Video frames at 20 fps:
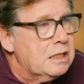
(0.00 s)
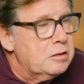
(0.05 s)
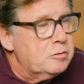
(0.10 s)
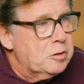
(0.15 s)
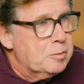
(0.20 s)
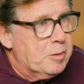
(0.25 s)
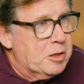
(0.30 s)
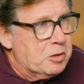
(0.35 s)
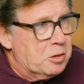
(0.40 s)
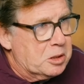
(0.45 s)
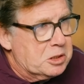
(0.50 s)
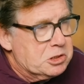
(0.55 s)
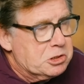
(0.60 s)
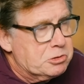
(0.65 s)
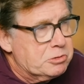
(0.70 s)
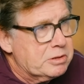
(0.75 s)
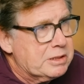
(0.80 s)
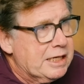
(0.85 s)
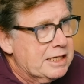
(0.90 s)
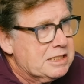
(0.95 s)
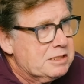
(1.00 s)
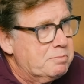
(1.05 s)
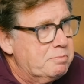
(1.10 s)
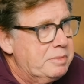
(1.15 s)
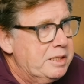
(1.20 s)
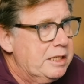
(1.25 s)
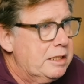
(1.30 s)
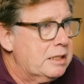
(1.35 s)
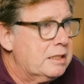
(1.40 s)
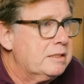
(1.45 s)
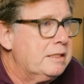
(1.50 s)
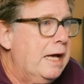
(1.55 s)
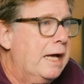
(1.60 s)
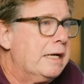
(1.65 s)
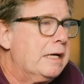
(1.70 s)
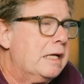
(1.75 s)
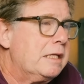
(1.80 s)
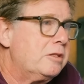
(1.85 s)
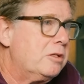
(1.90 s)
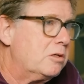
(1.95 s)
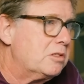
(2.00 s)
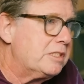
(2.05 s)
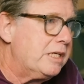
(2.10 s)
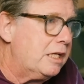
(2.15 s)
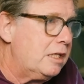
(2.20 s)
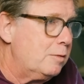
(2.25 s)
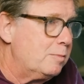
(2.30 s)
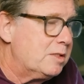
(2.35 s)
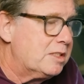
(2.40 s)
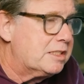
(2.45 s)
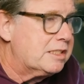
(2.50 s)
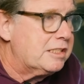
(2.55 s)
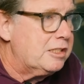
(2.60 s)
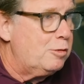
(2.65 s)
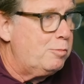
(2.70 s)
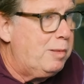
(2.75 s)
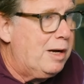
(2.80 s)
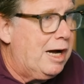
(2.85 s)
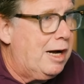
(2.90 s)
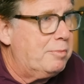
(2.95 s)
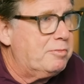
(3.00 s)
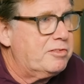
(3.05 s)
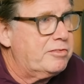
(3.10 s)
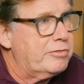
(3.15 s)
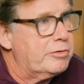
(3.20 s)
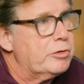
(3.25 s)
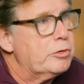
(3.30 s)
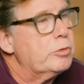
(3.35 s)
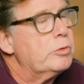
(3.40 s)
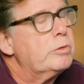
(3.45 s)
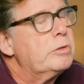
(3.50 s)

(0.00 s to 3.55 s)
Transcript: when my orchestra gets big, that those elements still pop through.